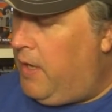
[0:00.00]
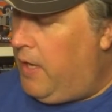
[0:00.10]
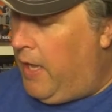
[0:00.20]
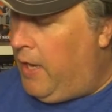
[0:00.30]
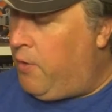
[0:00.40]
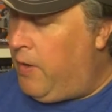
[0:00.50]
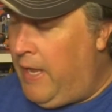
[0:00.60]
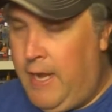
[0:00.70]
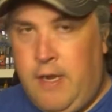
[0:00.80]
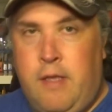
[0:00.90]
Air
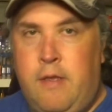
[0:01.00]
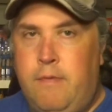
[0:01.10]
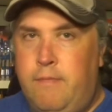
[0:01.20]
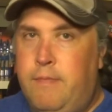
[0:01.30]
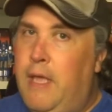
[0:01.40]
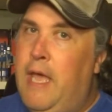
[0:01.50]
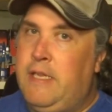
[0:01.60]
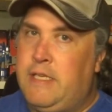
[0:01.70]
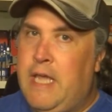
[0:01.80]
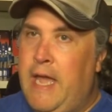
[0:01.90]
Raid, and
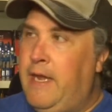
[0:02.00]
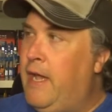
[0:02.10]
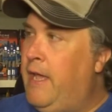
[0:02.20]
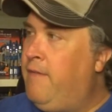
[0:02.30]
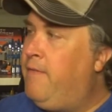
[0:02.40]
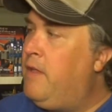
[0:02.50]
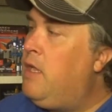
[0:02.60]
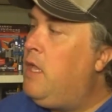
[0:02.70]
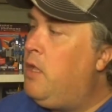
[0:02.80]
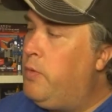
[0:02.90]
Skydive,
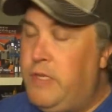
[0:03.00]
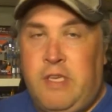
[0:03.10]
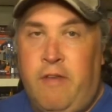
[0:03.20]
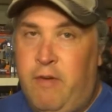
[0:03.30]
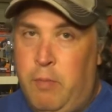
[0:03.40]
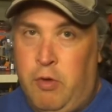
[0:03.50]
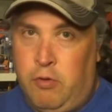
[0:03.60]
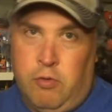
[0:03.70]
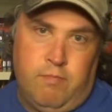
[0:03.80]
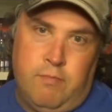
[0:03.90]
with Silverbolt
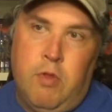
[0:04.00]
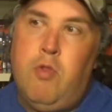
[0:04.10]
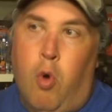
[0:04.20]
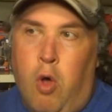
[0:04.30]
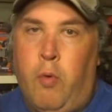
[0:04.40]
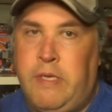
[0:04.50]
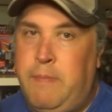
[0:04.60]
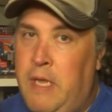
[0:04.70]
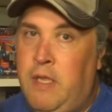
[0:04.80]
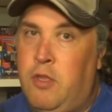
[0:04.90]
always
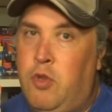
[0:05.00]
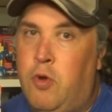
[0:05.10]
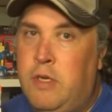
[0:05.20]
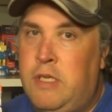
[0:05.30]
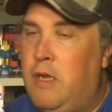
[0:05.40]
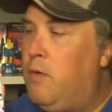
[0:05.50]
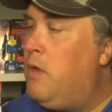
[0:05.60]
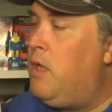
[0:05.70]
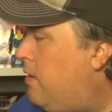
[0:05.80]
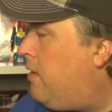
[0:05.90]
being the torso.
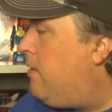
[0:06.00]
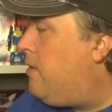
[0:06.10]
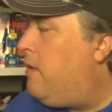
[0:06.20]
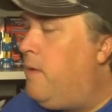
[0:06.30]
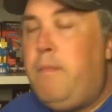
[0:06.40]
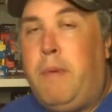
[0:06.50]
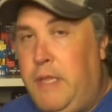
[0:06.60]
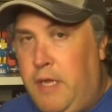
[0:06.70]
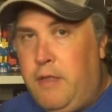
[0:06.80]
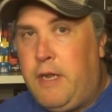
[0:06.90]
But
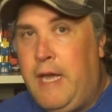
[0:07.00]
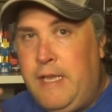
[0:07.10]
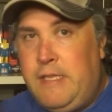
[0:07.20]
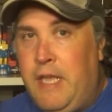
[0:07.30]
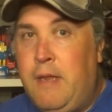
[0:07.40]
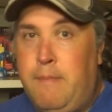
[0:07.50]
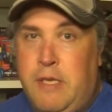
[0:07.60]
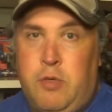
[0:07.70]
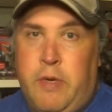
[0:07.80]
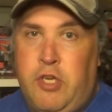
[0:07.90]
the other guys, they can be
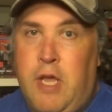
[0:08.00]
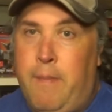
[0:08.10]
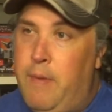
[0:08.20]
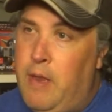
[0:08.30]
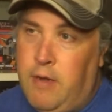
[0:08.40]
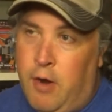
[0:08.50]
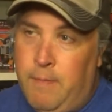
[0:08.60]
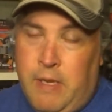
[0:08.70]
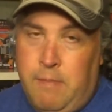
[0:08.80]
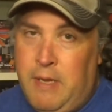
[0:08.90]
switched up. An arm
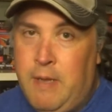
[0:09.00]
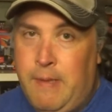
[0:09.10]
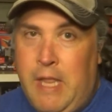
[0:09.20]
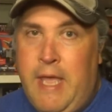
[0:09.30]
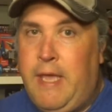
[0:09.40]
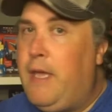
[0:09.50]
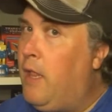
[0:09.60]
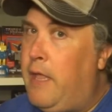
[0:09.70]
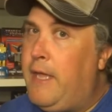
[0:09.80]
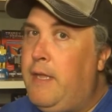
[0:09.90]
can become a leg
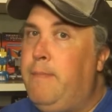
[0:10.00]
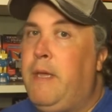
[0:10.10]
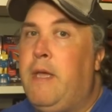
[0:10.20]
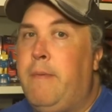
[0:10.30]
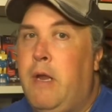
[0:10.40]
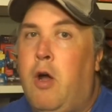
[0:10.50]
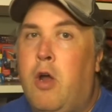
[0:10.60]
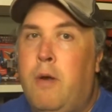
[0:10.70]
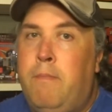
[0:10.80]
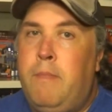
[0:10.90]
can become an
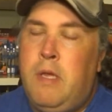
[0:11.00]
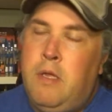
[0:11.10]
arm,